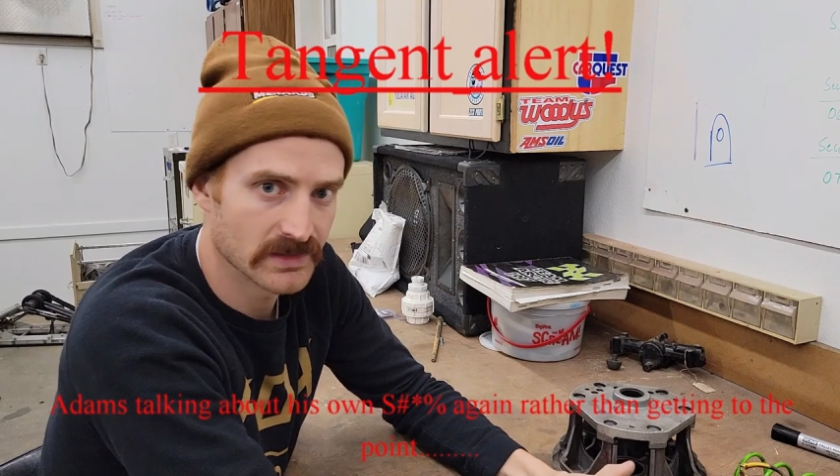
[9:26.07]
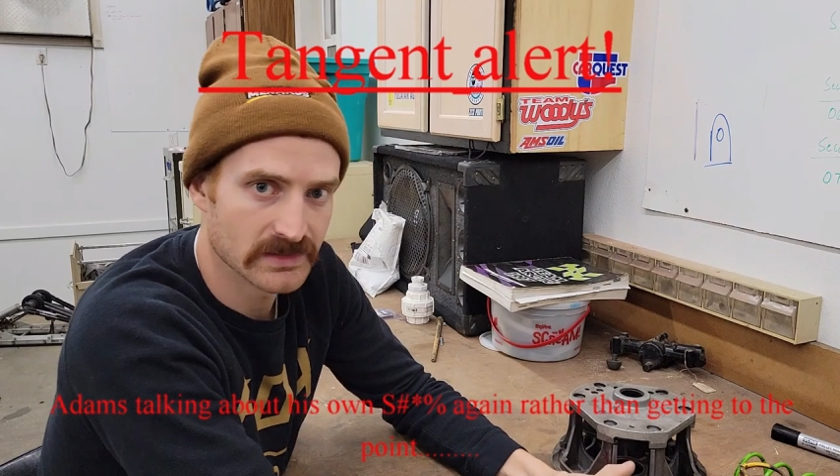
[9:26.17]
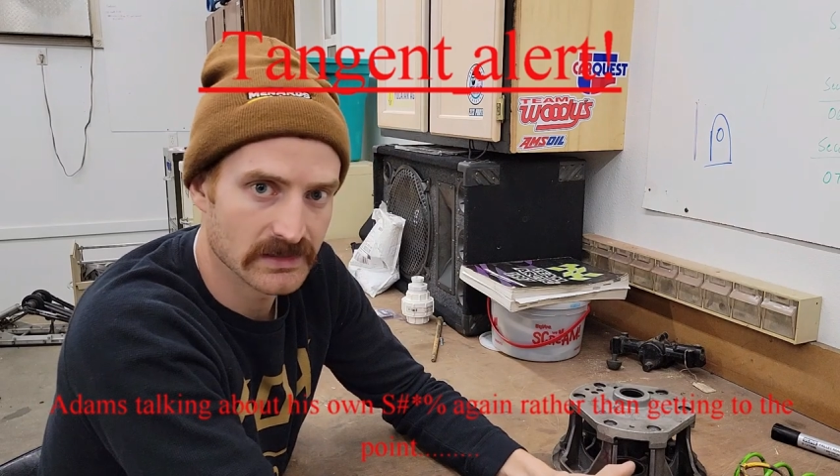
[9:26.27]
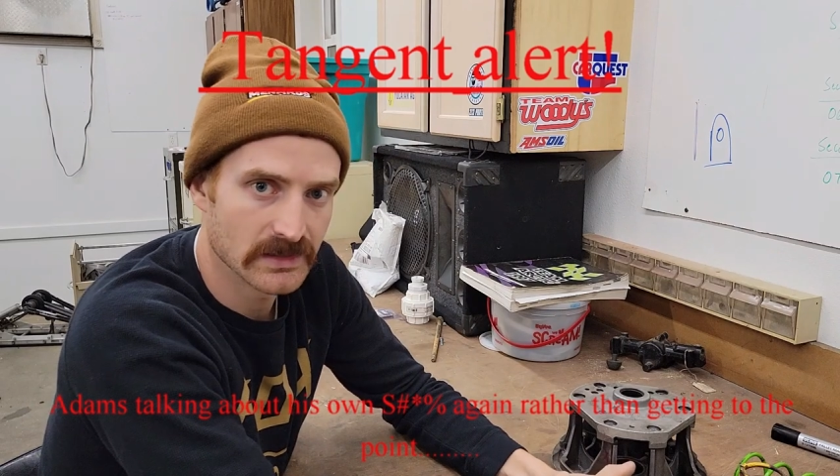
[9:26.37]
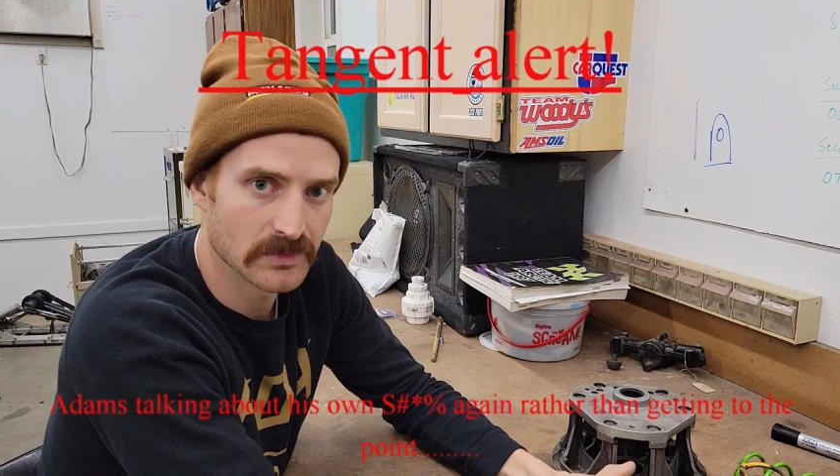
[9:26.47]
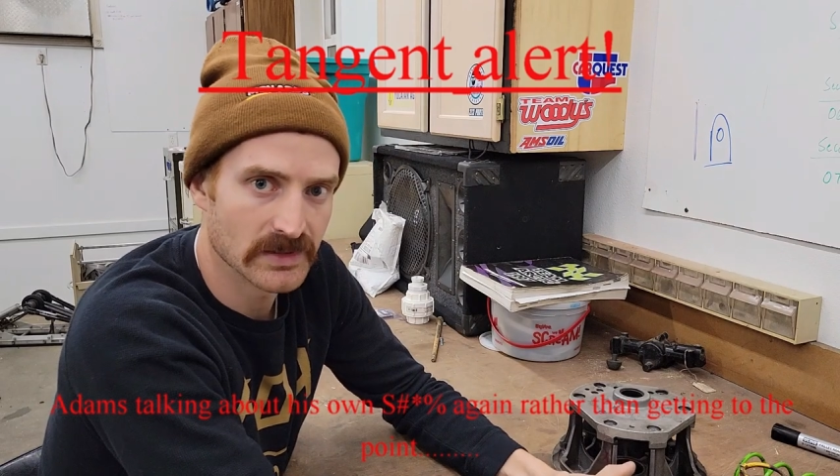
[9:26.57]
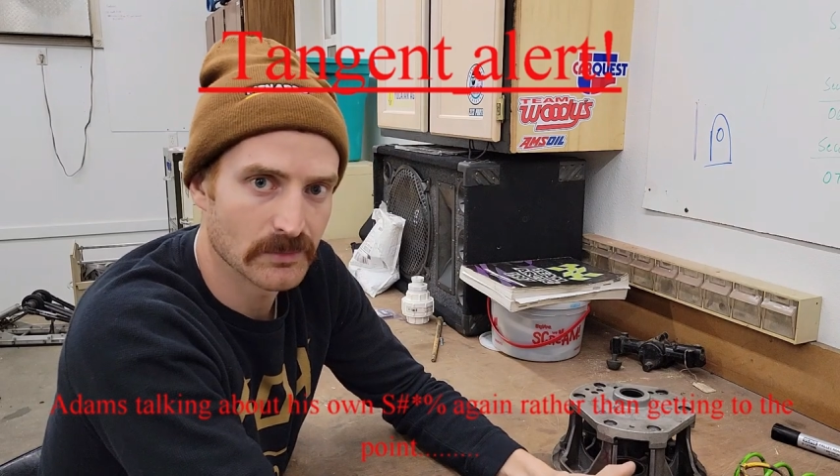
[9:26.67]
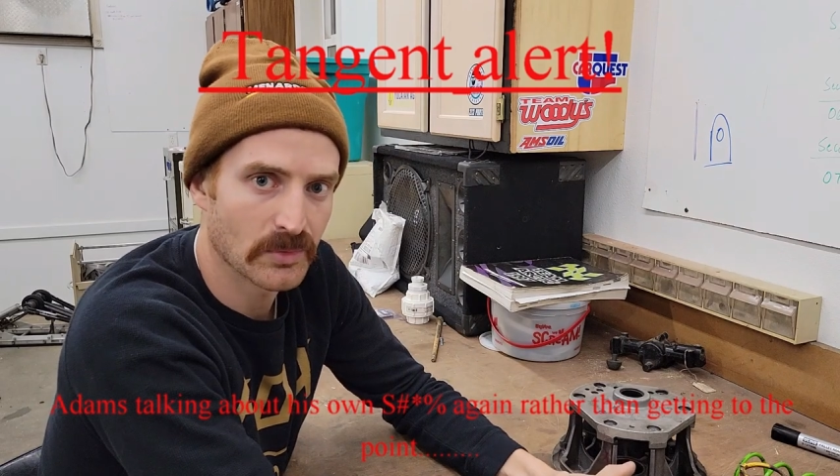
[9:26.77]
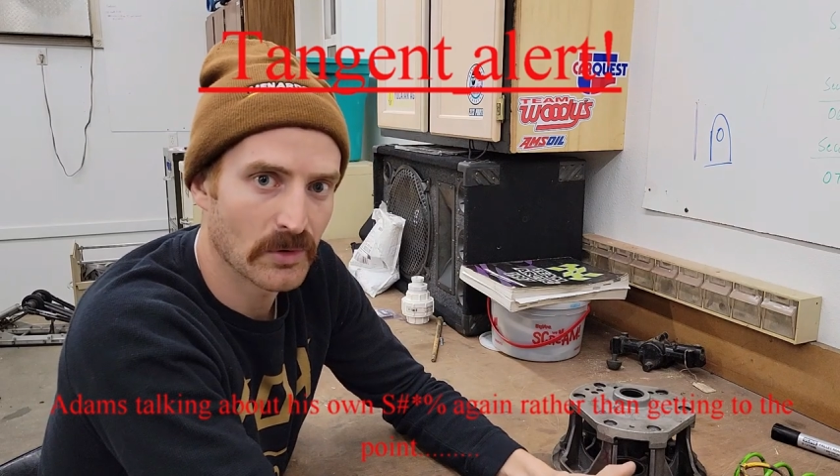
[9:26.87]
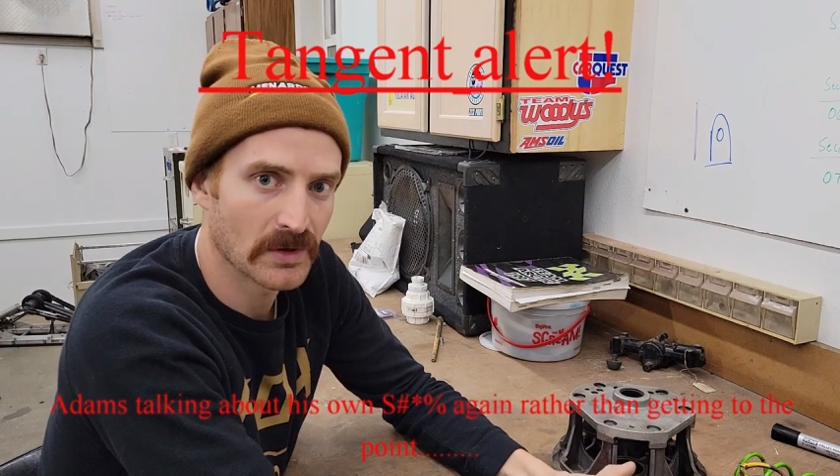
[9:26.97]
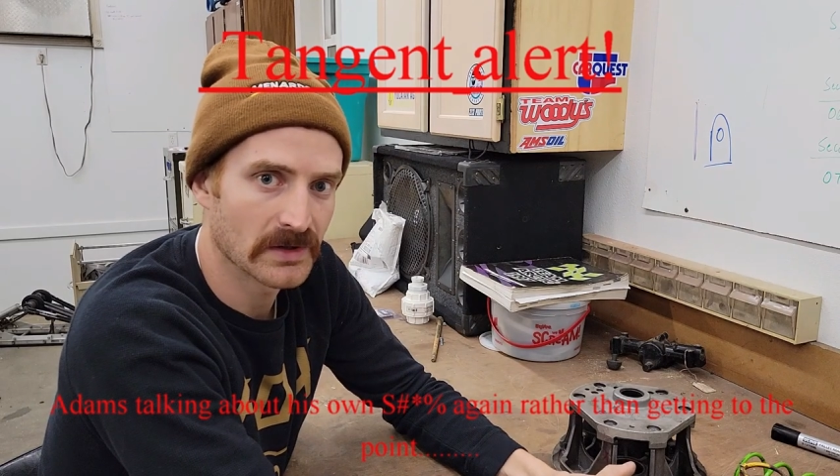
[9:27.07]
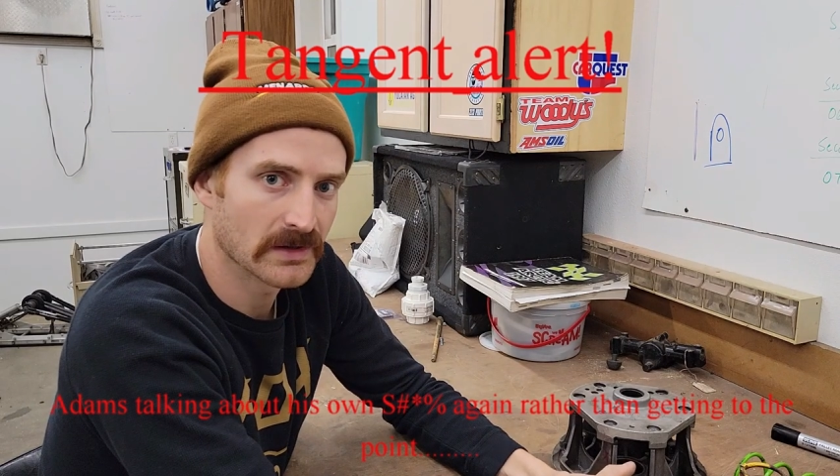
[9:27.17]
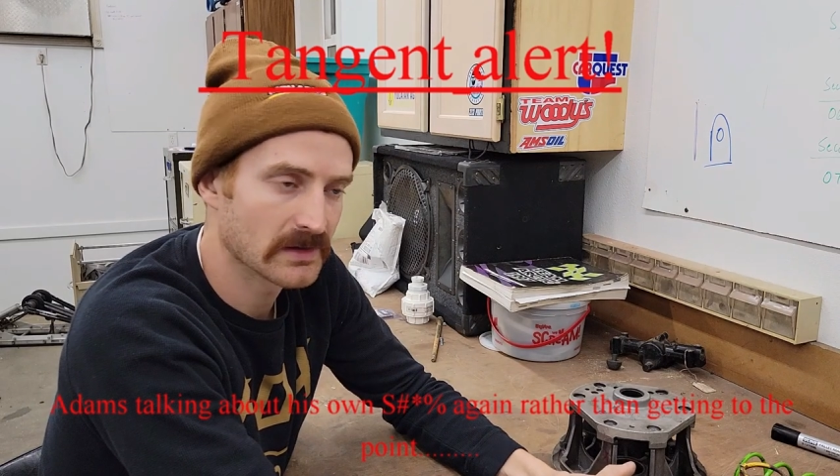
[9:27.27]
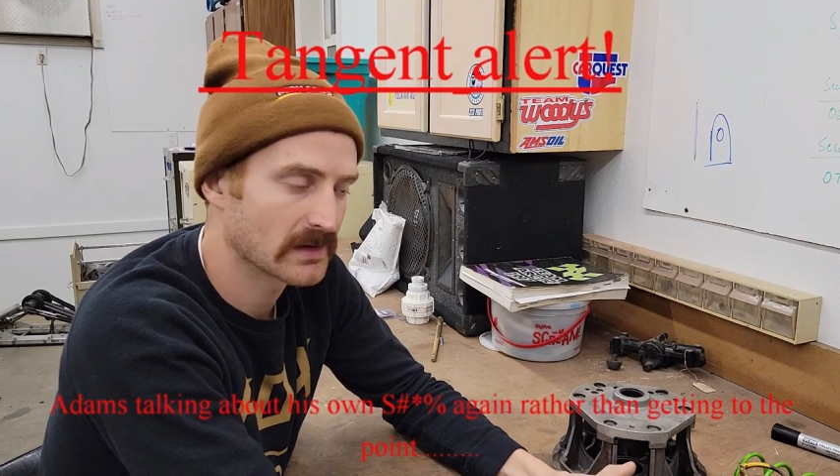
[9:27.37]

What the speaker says: is gonna be important.